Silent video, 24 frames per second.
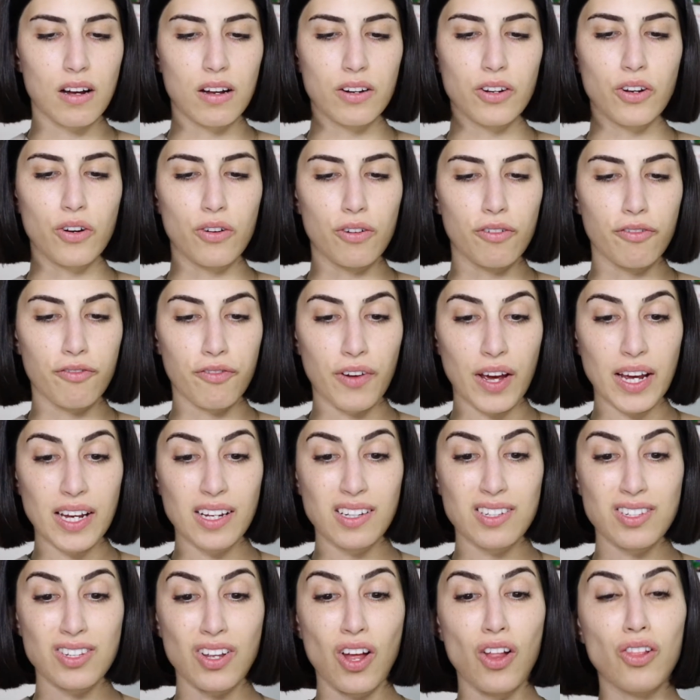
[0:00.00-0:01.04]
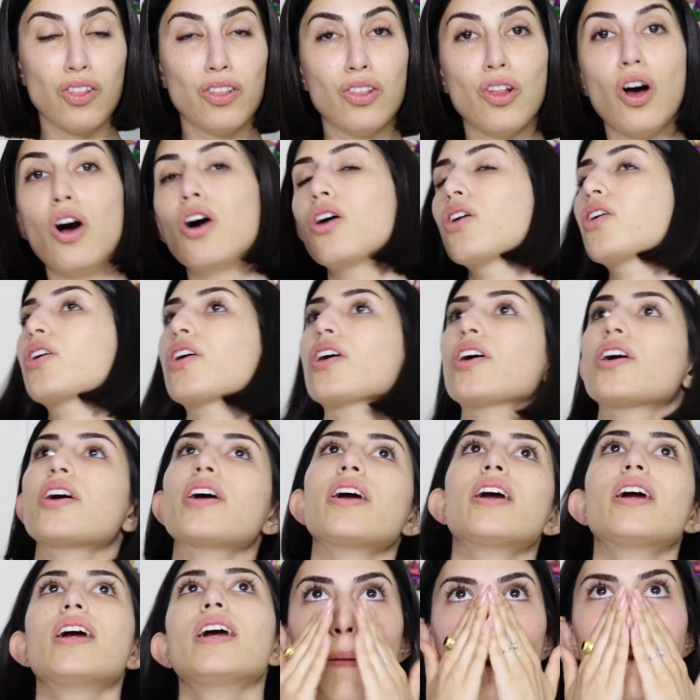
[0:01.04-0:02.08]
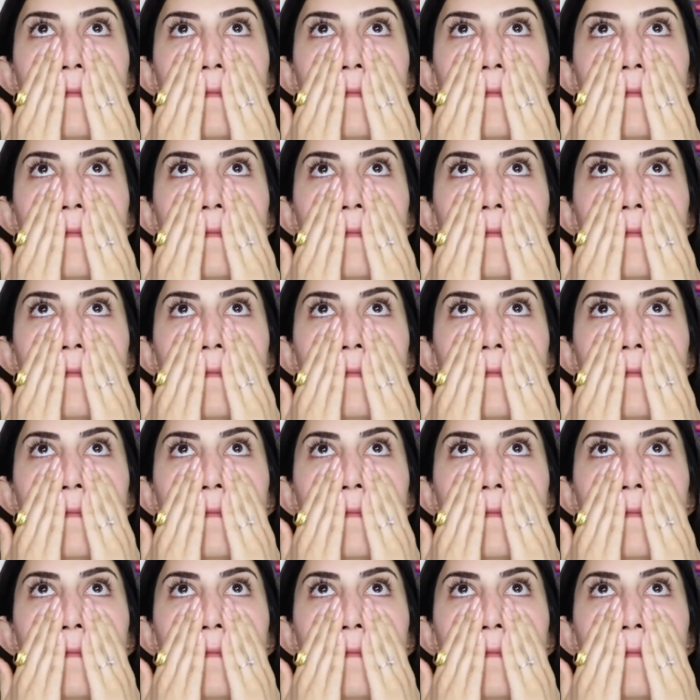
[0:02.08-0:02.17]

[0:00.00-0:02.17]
on your face longer.